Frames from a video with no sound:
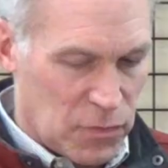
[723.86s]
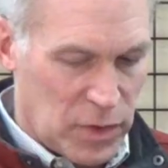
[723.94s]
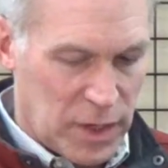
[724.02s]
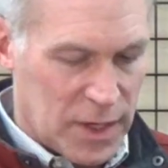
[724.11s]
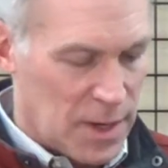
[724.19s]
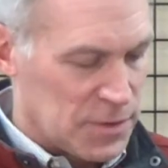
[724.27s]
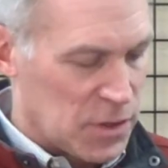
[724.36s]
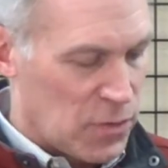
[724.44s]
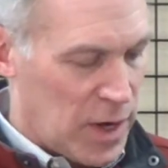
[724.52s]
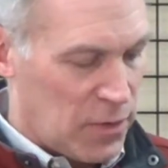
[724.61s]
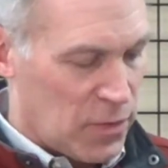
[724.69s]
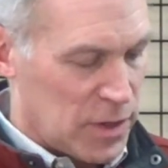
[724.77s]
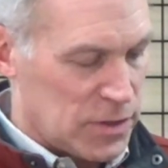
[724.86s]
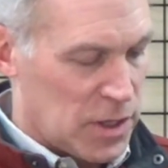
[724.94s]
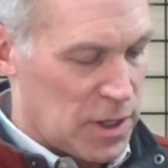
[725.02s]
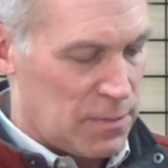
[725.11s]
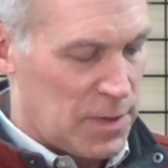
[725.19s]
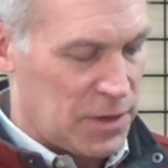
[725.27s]
When it comes to rainwear, it's
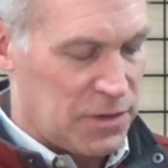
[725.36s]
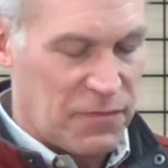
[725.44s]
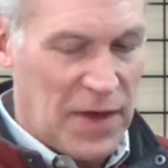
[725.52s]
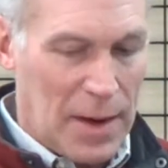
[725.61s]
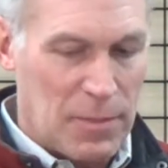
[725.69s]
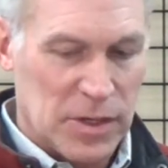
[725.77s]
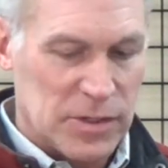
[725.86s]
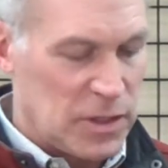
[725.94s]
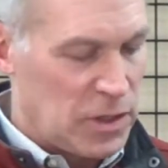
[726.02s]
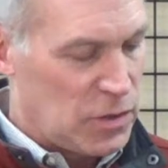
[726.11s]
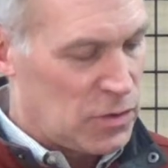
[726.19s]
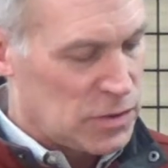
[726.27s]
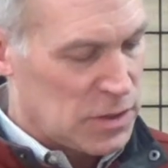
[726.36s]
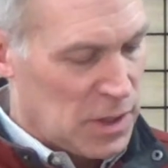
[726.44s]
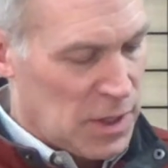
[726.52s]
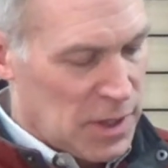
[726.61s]
all about the fabrics you use.